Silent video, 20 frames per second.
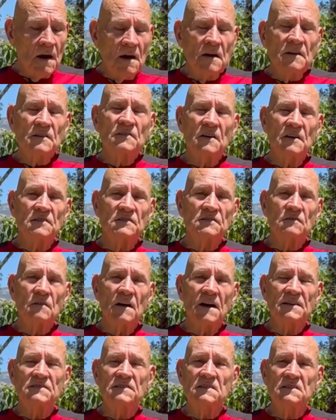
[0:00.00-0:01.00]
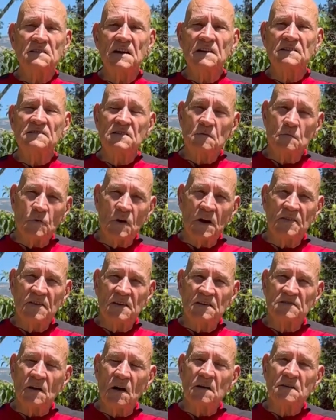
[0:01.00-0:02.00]
The stress and tension breath
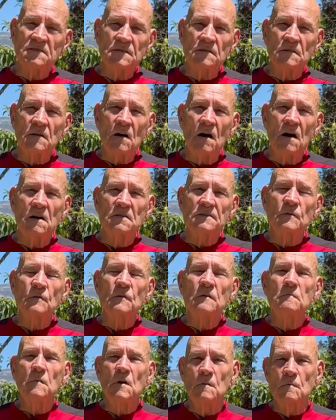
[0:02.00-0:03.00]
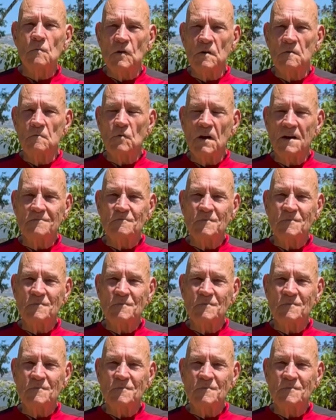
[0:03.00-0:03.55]
is also called a remembering breath.